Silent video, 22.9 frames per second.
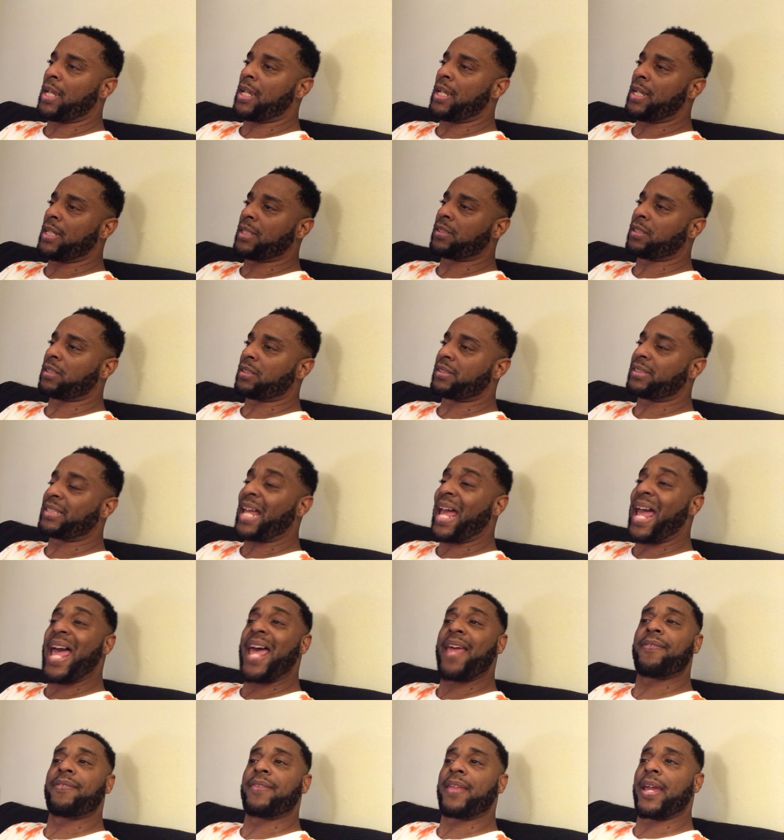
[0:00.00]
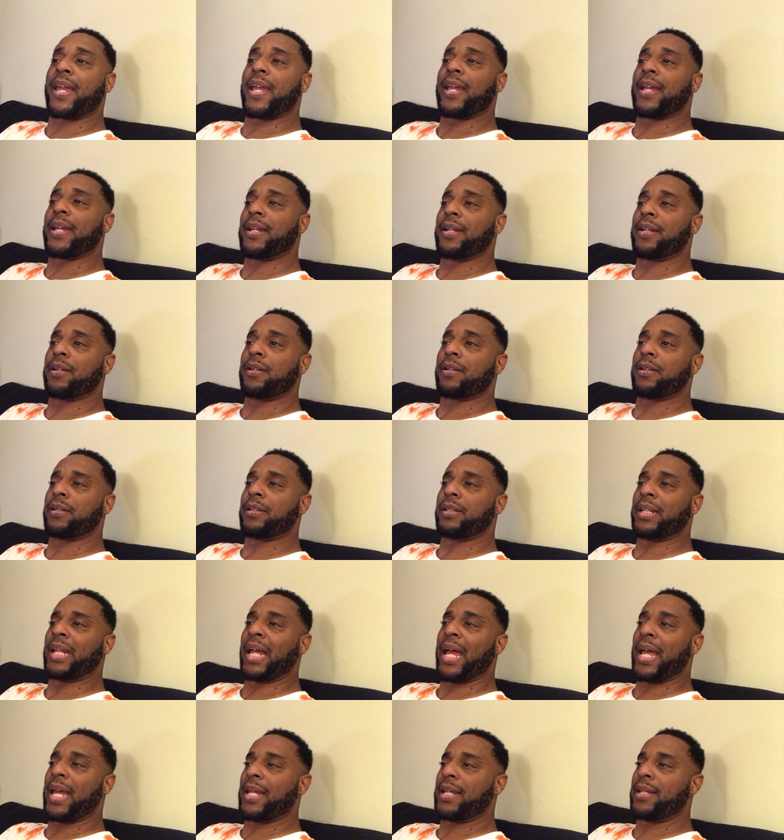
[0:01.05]
it's a sad thing
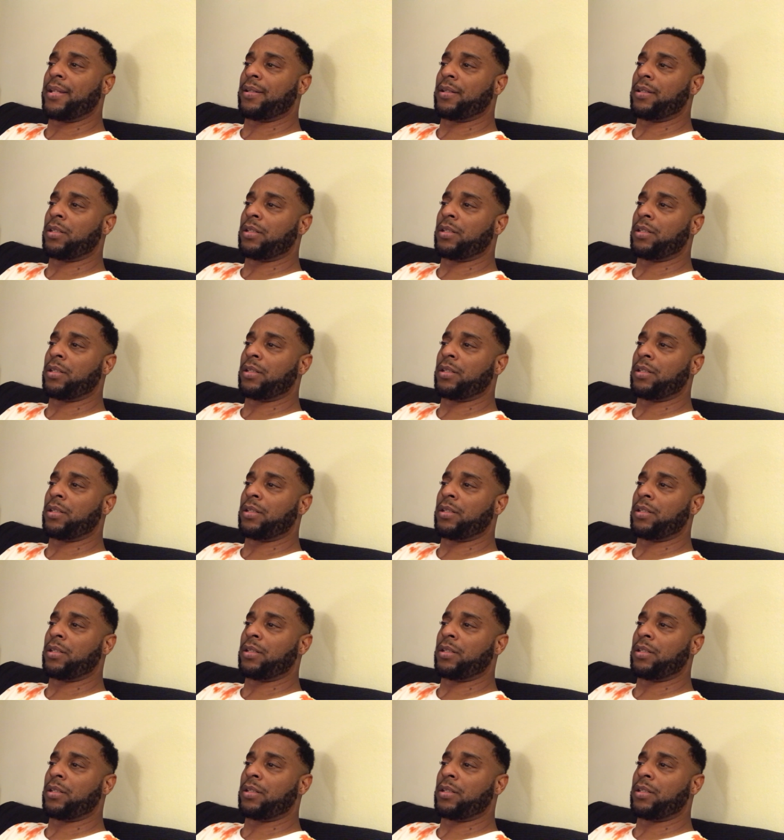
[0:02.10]
that,